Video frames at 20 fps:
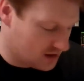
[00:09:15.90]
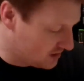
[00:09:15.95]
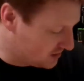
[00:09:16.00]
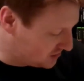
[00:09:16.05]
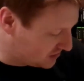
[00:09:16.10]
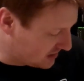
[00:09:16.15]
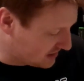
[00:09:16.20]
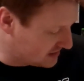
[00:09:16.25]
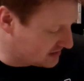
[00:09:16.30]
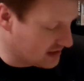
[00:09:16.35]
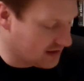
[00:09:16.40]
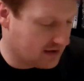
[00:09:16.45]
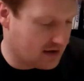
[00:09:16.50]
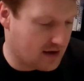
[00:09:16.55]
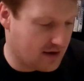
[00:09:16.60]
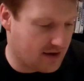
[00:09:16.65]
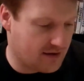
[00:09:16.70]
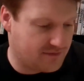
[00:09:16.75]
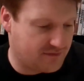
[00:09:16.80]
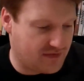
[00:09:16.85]
Just
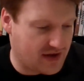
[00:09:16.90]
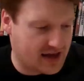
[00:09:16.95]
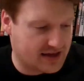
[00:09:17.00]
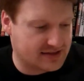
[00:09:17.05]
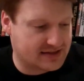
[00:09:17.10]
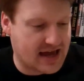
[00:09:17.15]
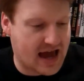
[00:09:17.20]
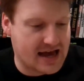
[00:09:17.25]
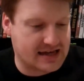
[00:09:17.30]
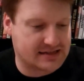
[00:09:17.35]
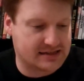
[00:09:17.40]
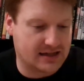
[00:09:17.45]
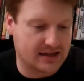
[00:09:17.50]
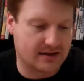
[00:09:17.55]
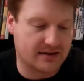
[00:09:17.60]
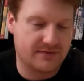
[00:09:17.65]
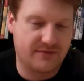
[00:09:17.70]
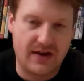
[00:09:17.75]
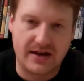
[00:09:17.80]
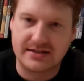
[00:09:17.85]
a
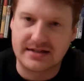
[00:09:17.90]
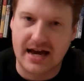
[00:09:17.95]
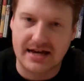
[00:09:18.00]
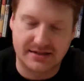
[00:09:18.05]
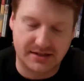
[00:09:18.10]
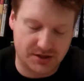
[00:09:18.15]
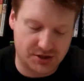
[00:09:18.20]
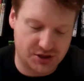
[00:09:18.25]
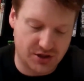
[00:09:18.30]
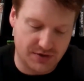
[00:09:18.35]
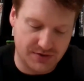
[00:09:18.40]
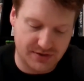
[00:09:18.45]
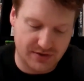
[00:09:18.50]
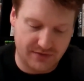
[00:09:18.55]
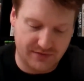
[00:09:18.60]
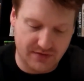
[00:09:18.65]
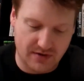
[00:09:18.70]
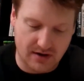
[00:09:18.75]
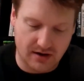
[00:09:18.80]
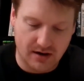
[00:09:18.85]
fantastic show so
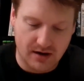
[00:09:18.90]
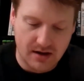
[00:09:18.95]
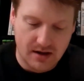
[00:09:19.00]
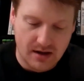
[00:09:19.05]
far.